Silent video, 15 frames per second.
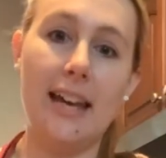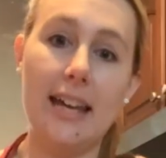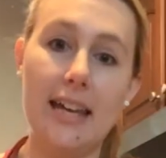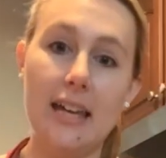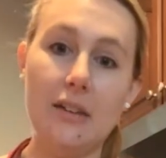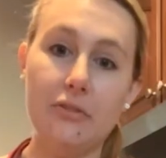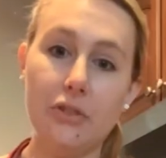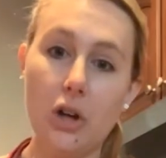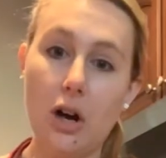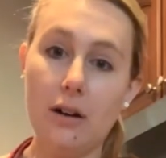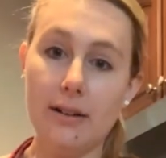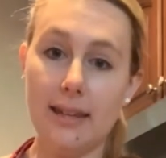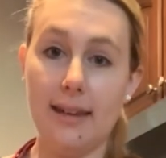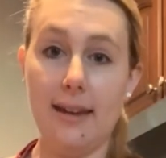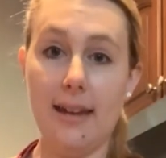If y'all
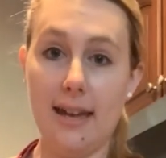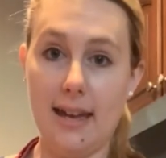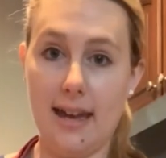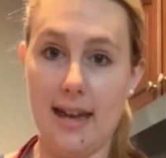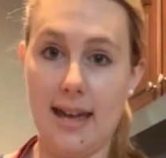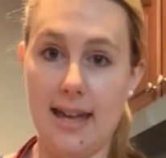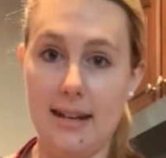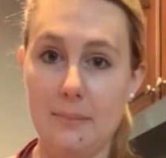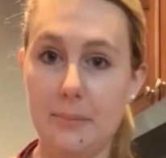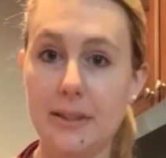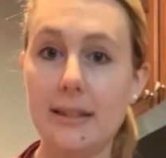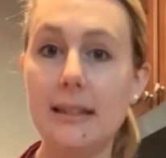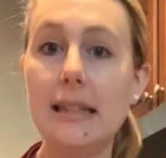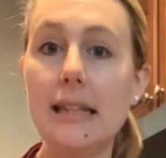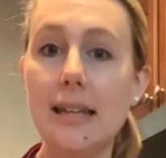can,
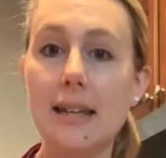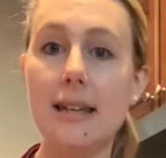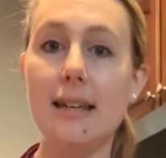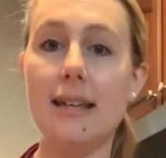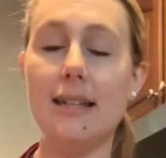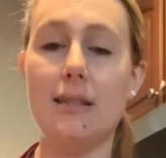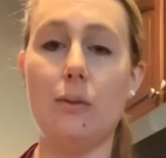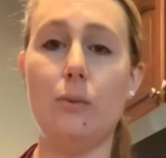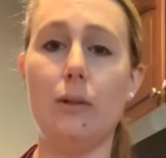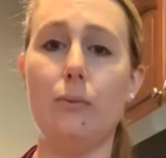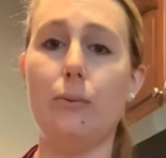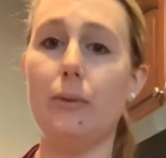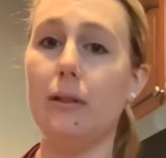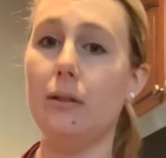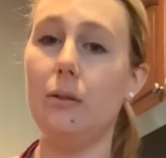please, we
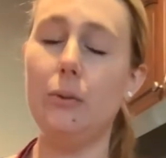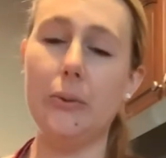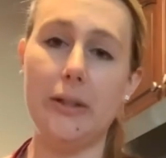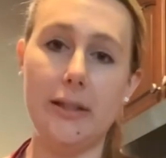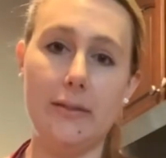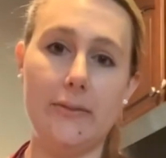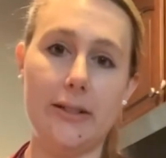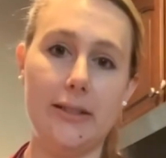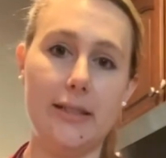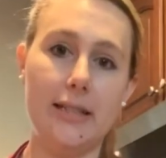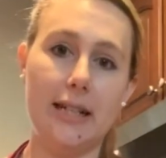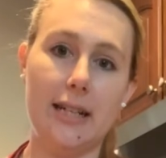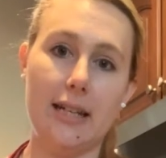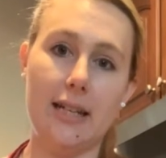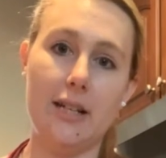really
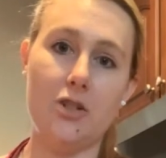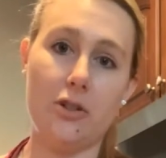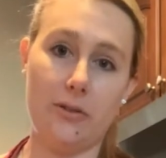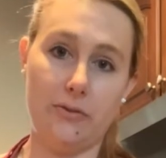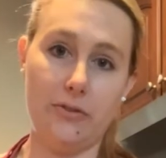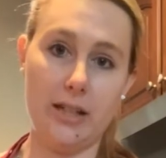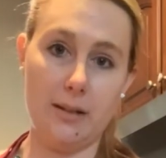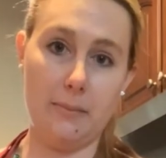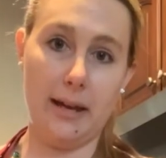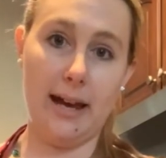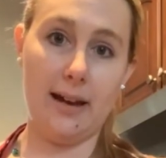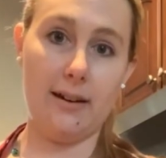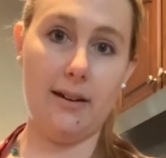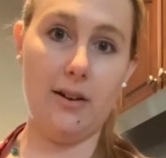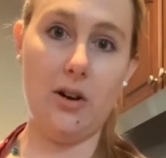need your
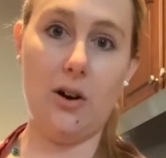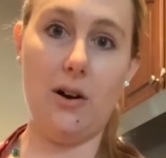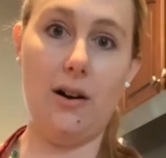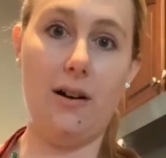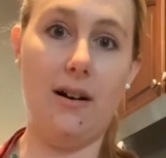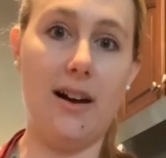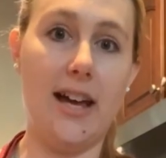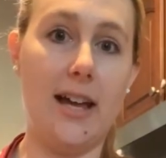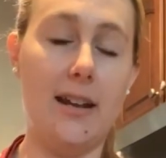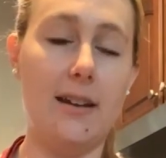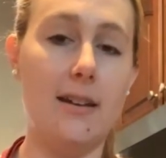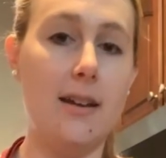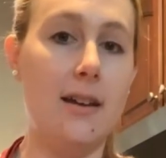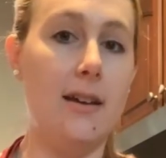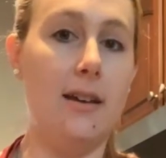feedback on
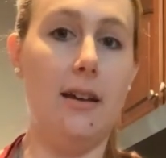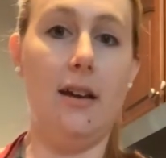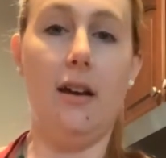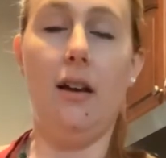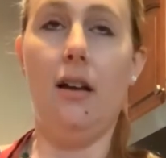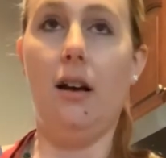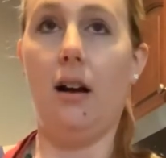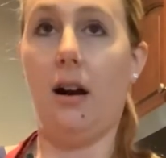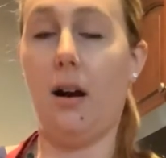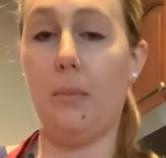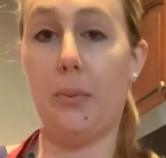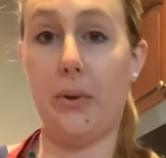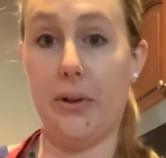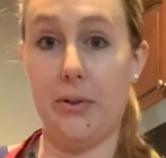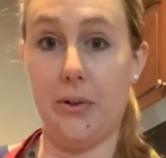our
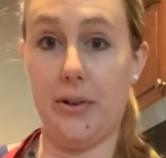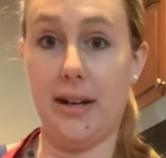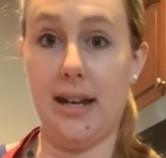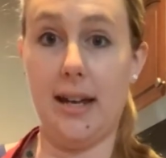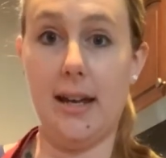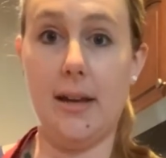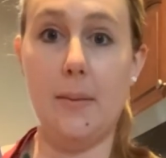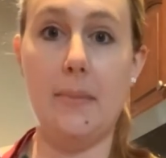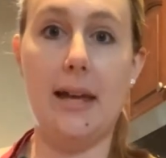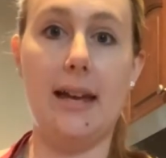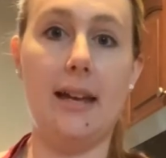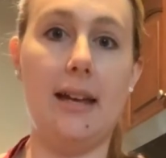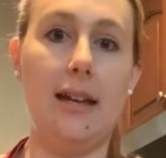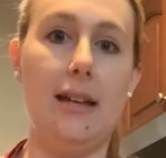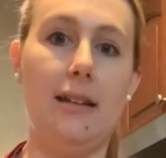program
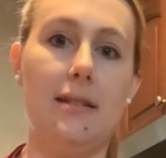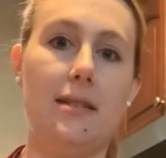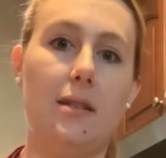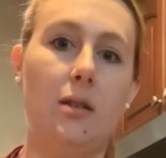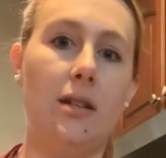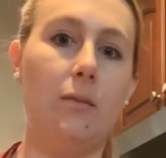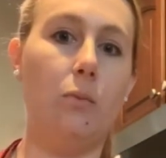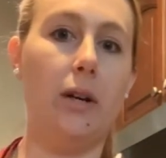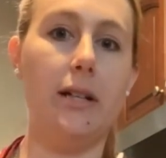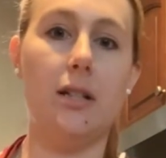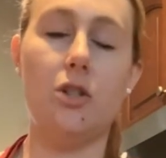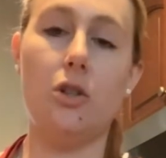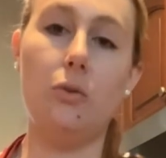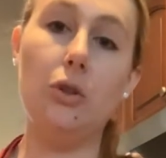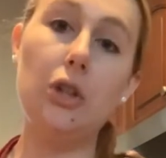and what
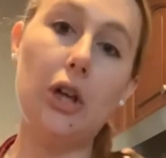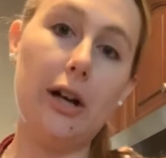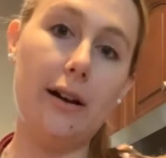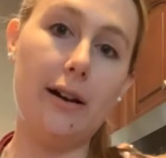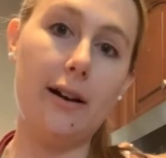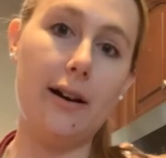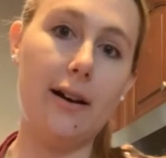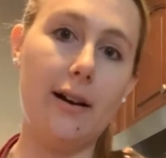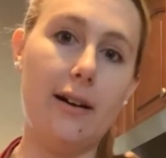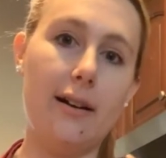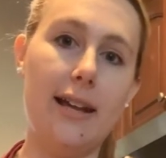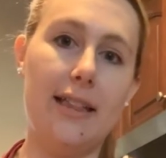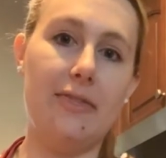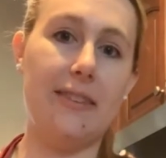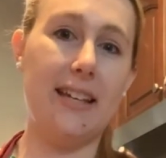did you
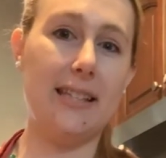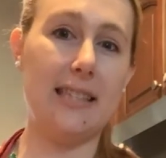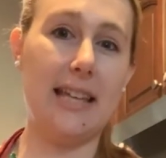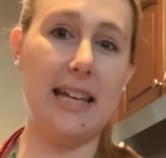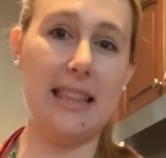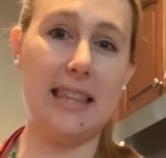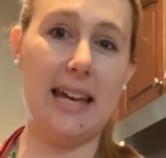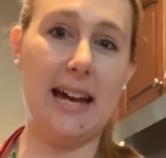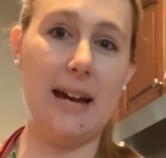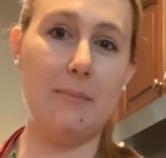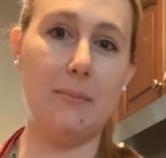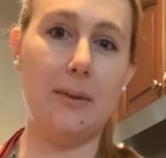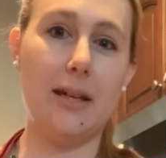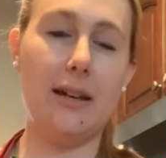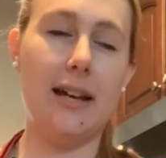learn and things like
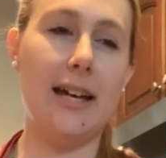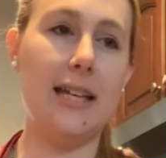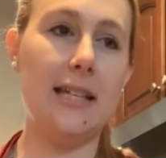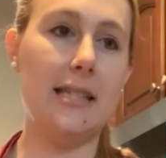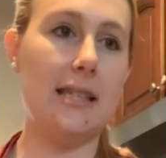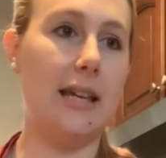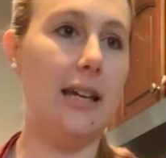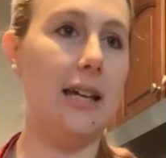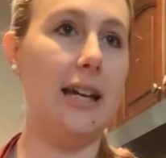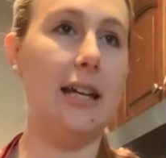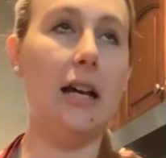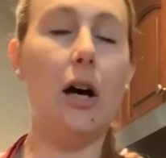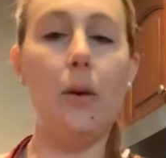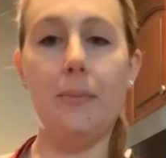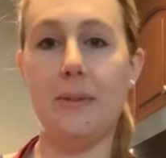that, because it
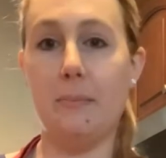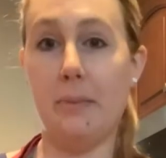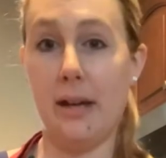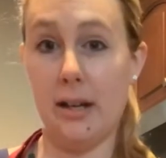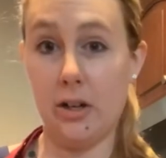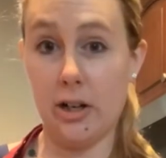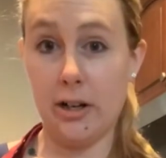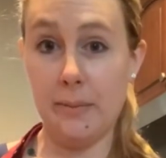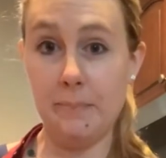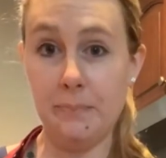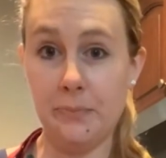helps better